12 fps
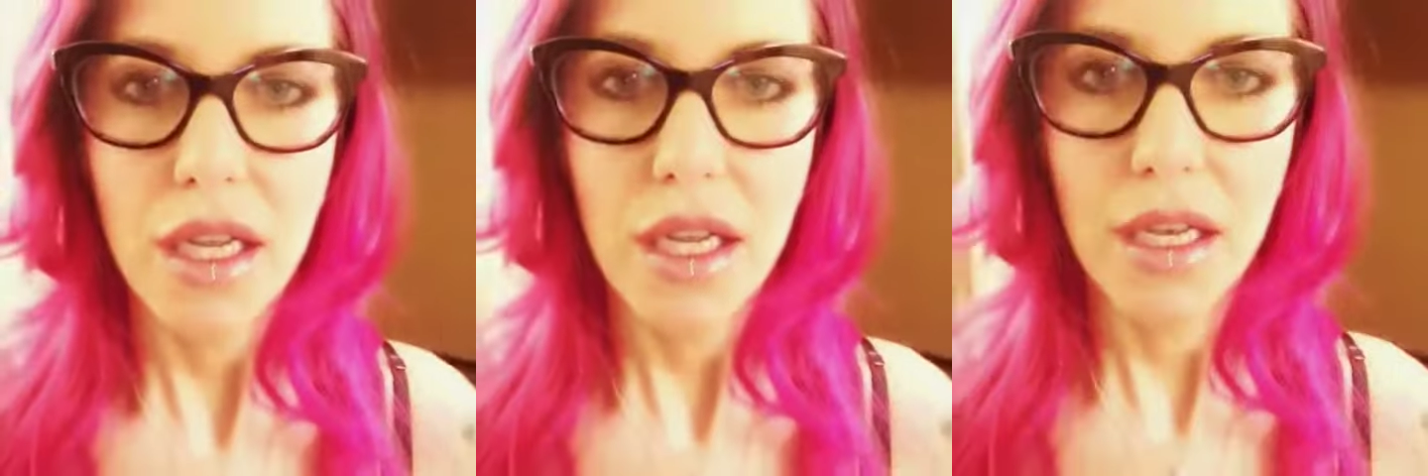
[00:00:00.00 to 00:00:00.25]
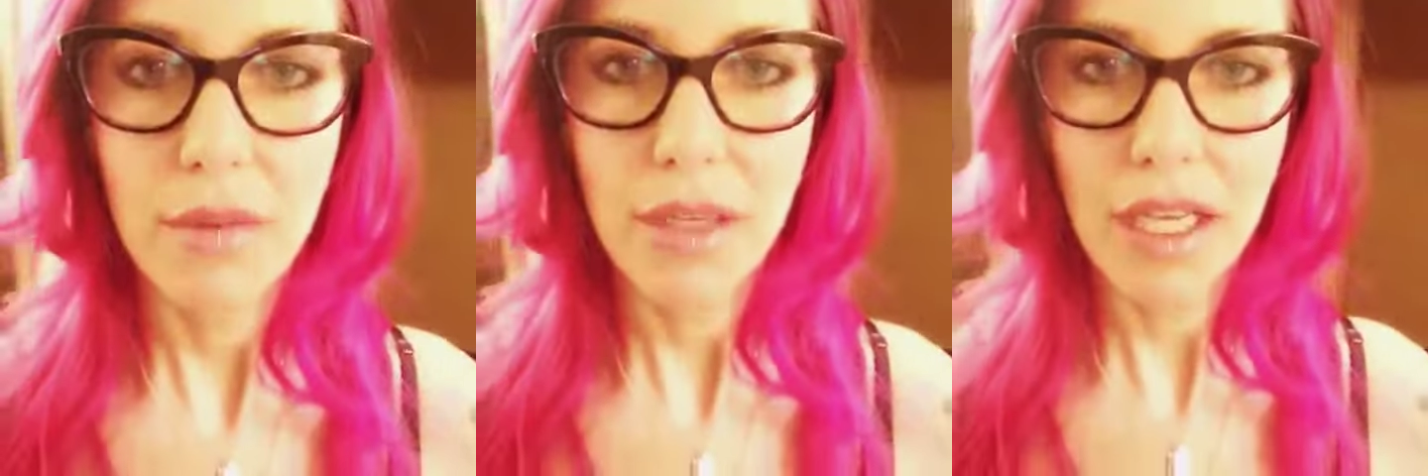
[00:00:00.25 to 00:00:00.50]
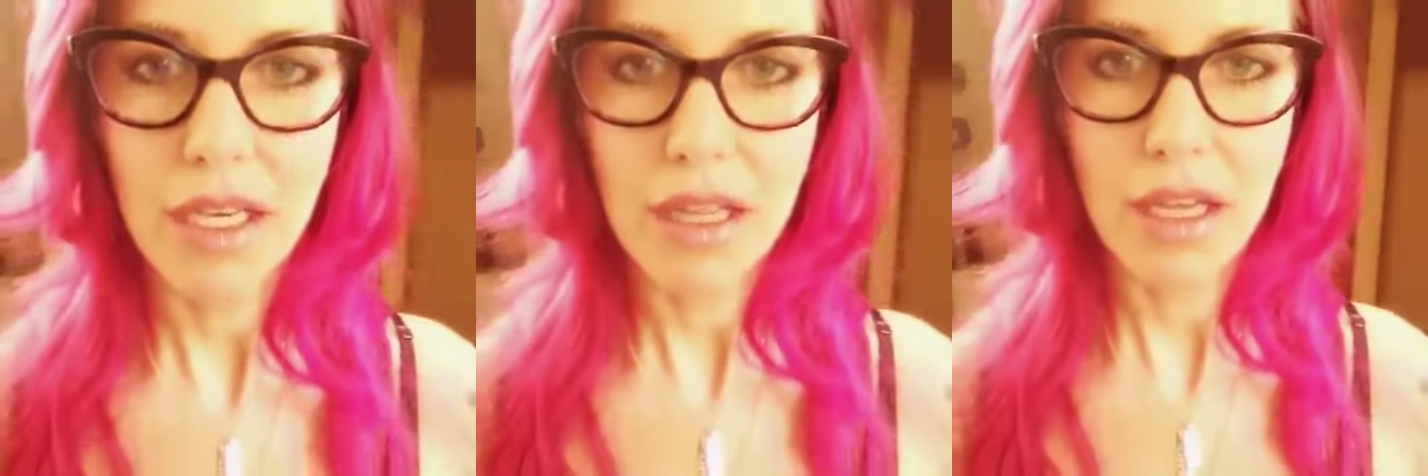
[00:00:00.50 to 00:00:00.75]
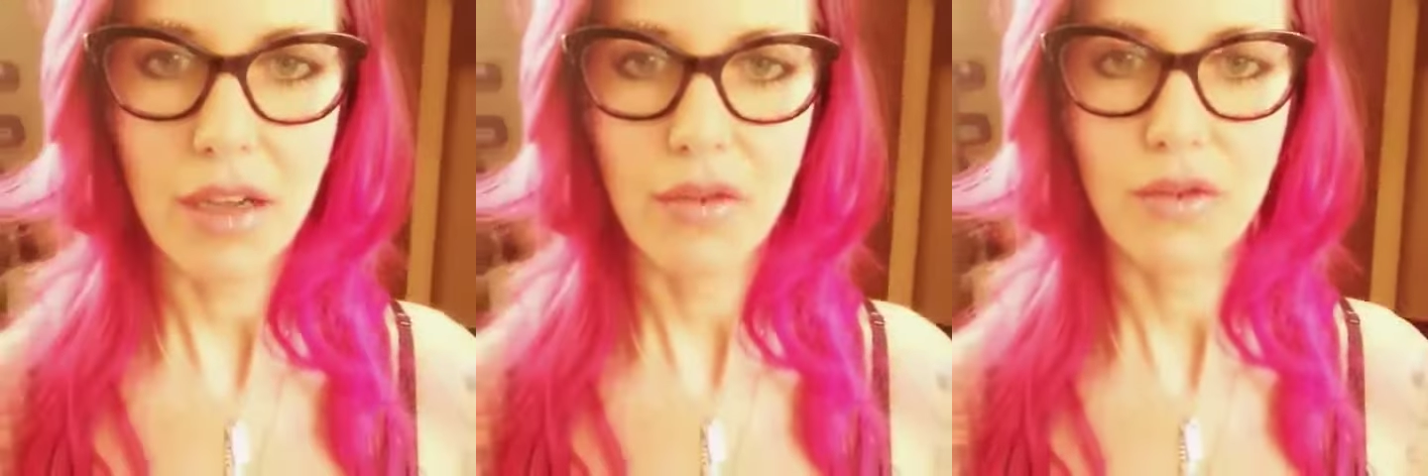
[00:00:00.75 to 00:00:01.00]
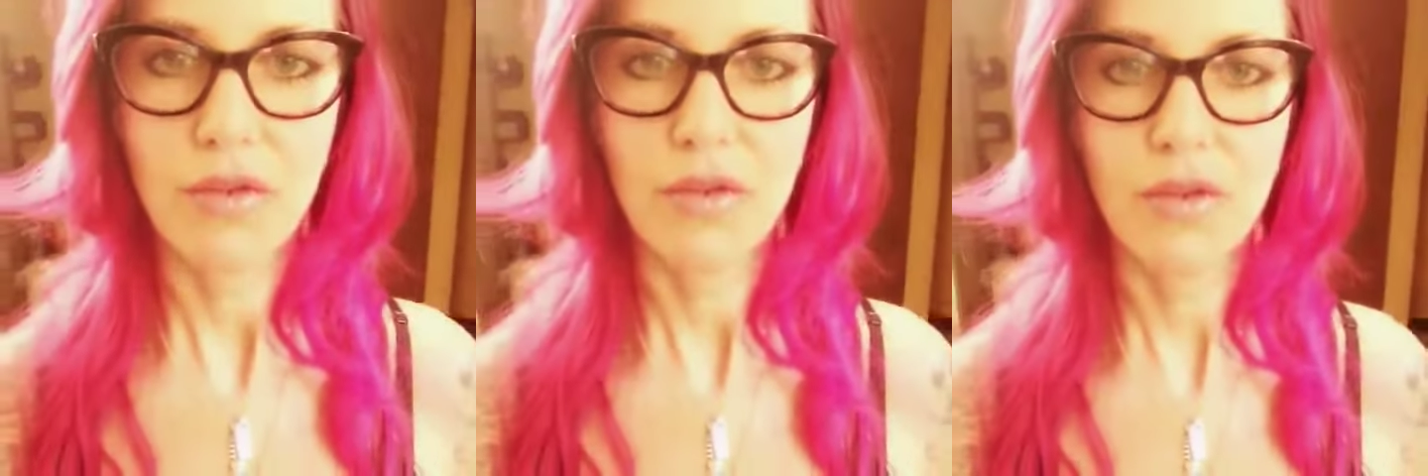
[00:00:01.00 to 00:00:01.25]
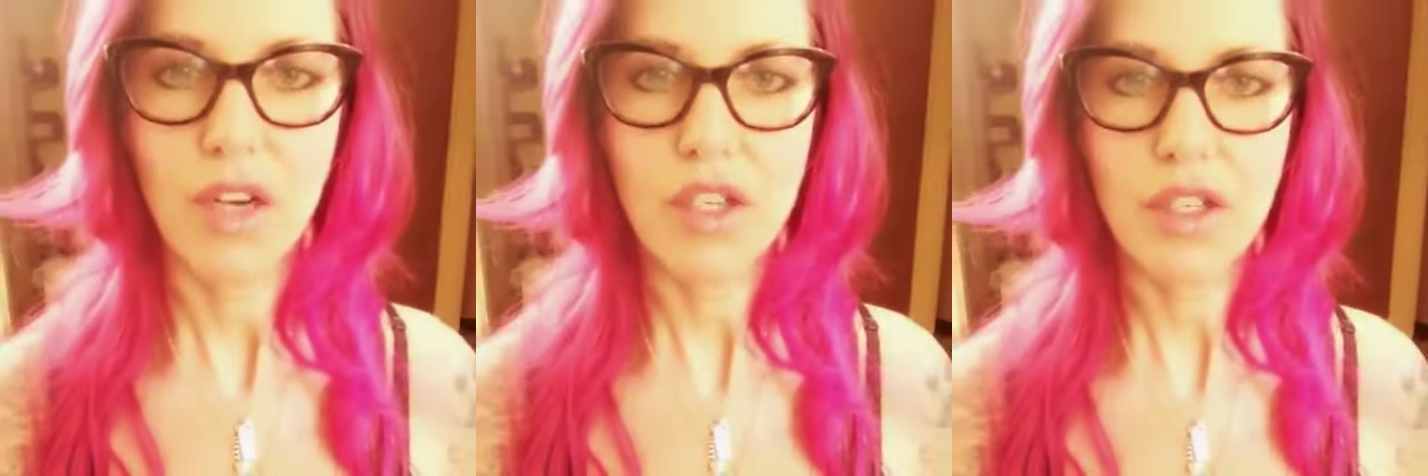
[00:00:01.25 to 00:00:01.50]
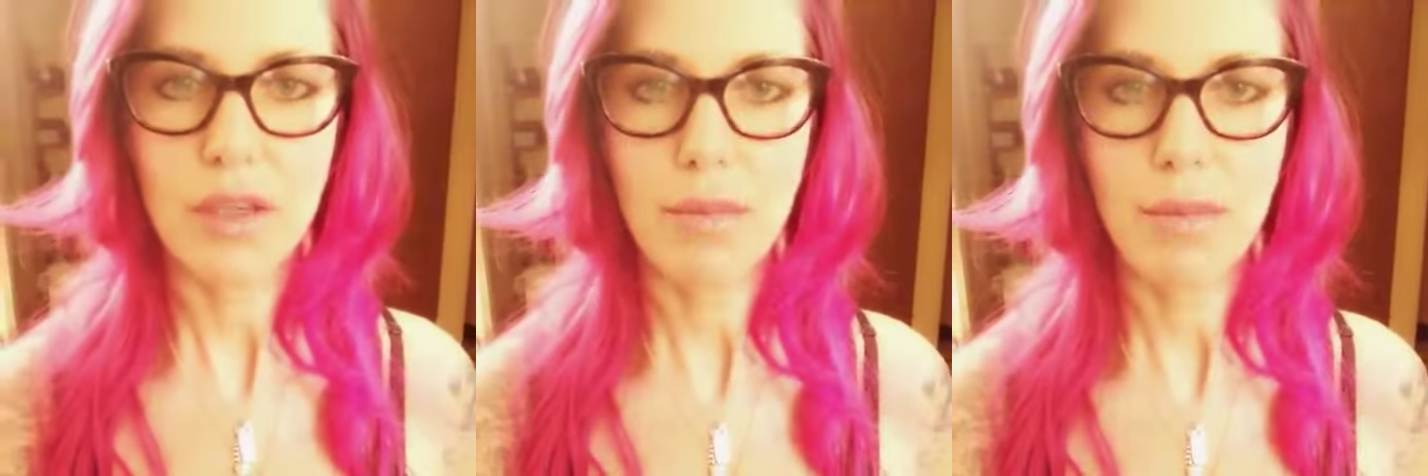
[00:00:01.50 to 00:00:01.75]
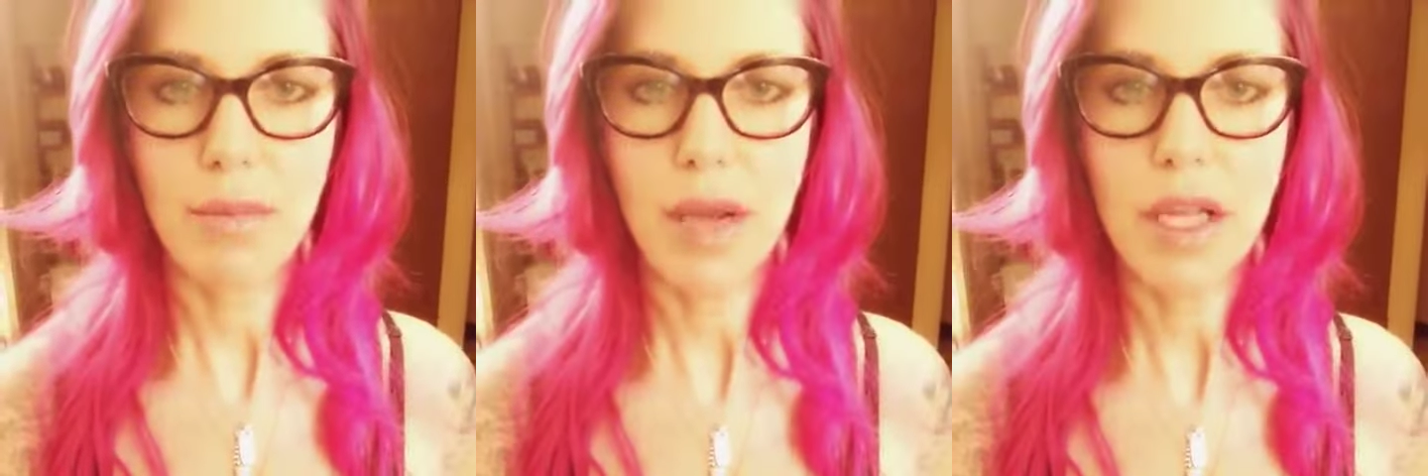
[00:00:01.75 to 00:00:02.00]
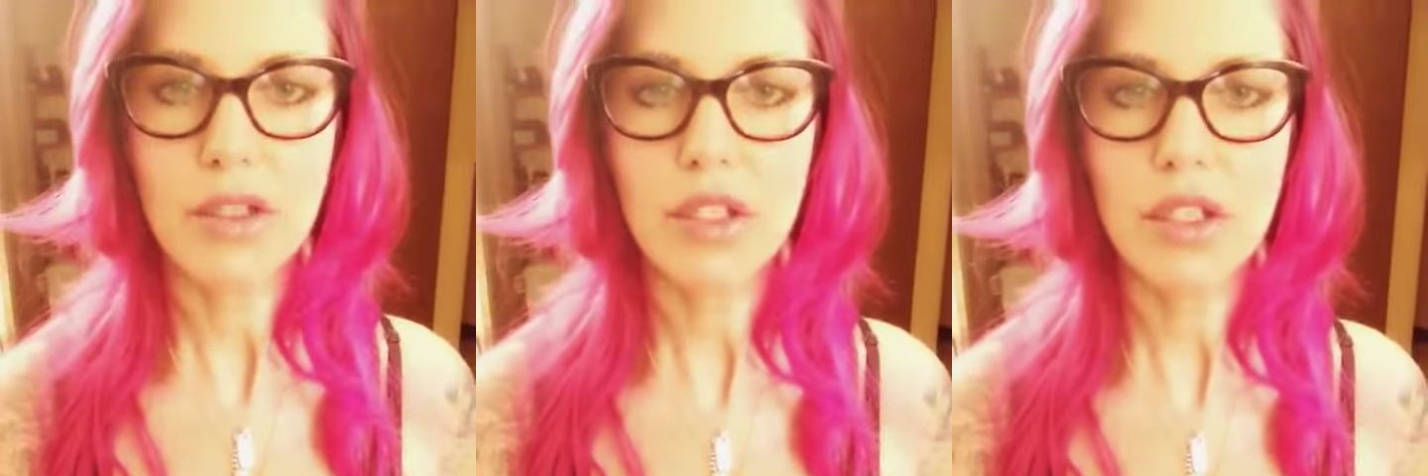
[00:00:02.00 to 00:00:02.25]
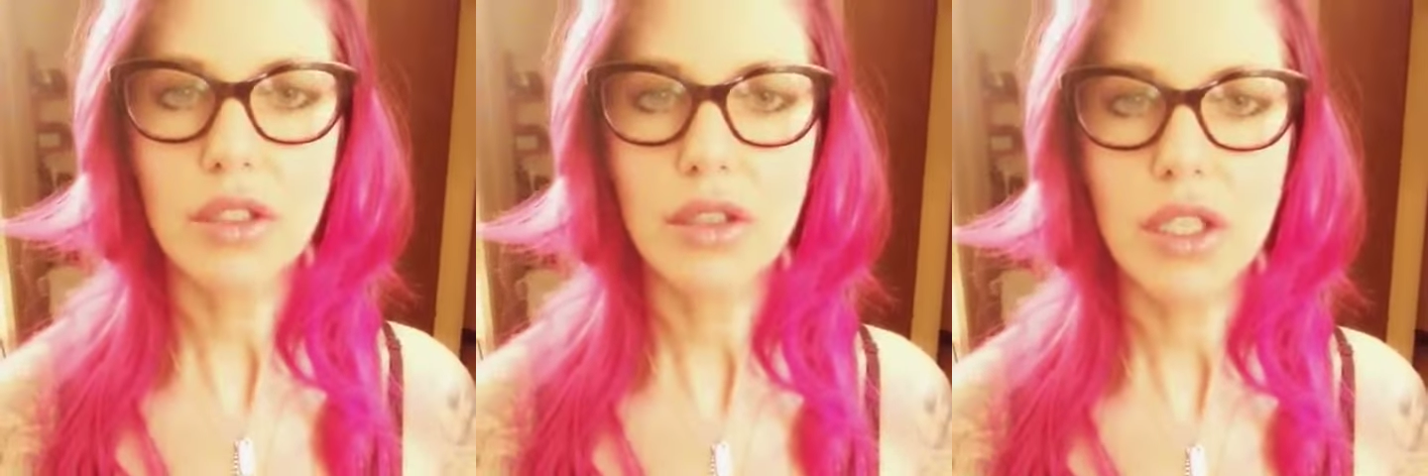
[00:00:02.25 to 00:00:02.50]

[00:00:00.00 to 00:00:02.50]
And I'm getting that freshly punched